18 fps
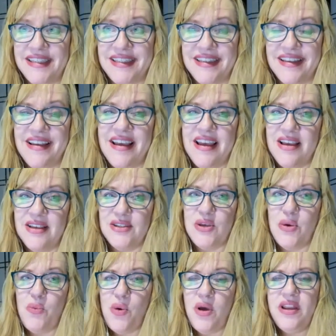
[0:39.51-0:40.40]
So
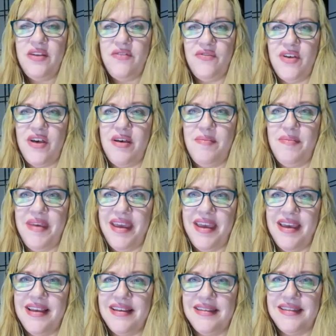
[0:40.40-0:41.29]
one of them
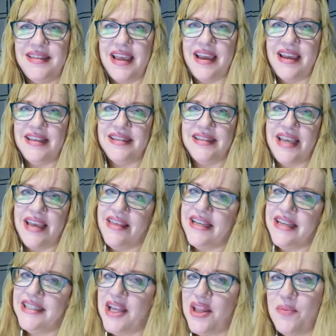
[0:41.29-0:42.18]
is they say they
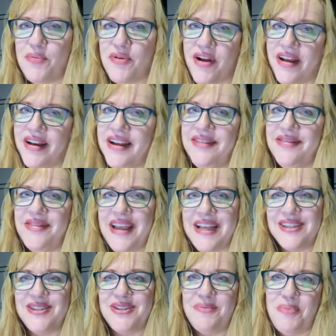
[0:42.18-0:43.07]
sell a product that
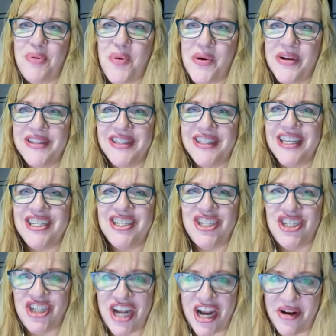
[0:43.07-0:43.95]
supports
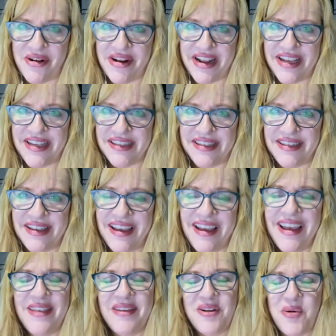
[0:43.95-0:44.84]
charities.
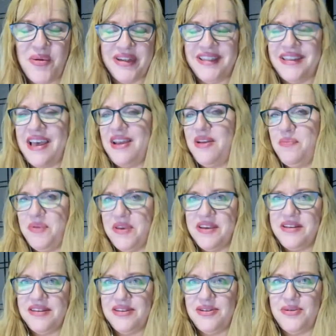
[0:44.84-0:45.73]
Of course, that appeals
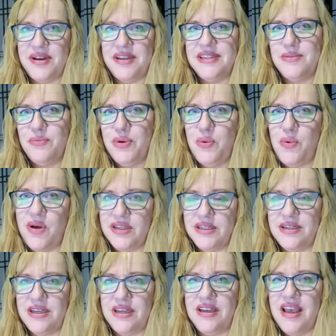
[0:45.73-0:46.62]
to us, and we want
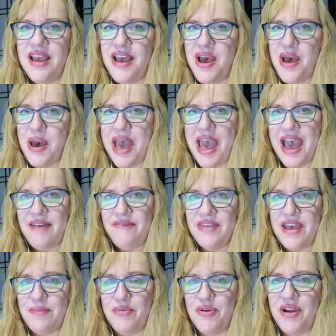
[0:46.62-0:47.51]
to have
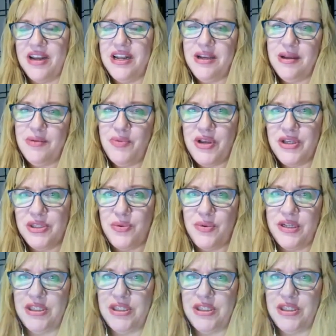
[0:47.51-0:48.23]
that product, and we also want to support